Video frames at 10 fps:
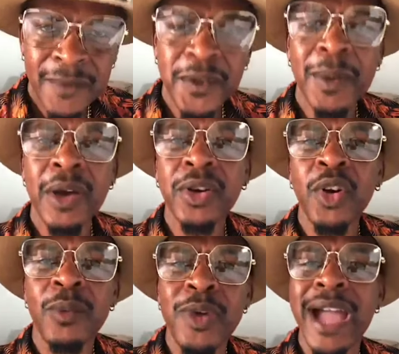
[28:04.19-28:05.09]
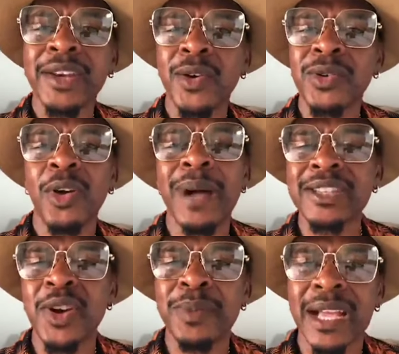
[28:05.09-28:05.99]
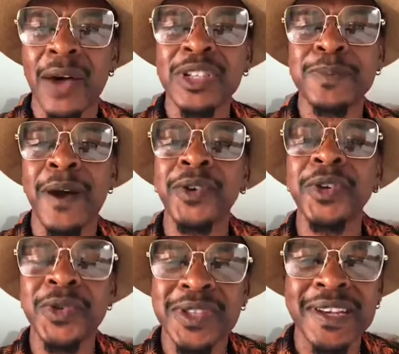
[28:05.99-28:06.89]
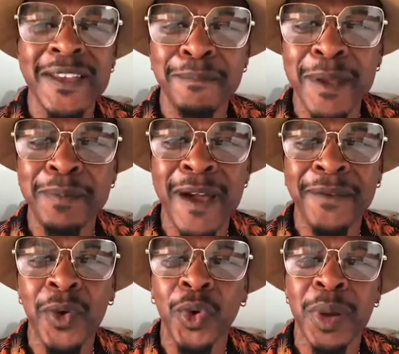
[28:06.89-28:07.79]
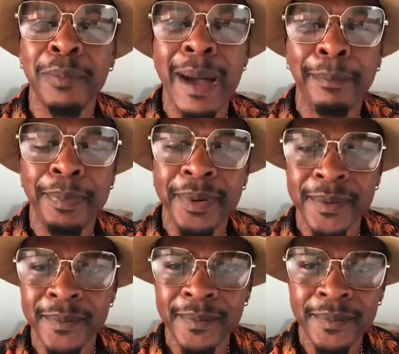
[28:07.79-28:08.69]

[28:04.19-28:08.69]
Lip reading: If someone come right now, come to Jamaica, which pound you used to live, people have to go on a map.